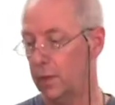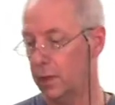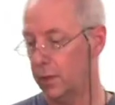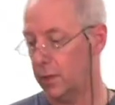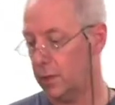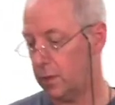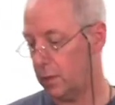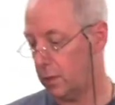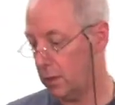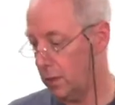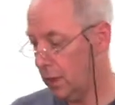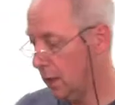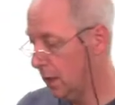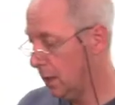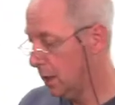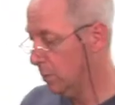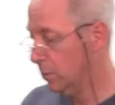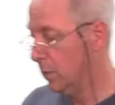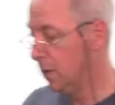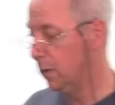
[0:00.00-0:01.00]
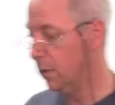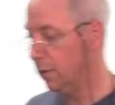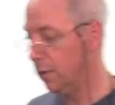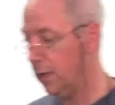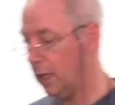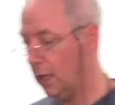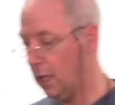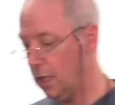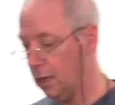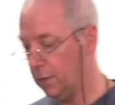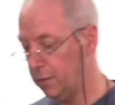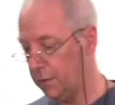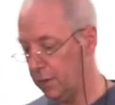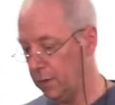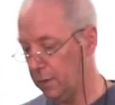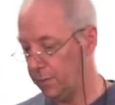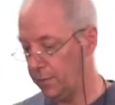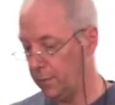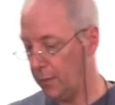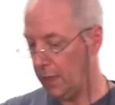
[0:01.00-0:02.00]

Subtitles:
I'll just move everything over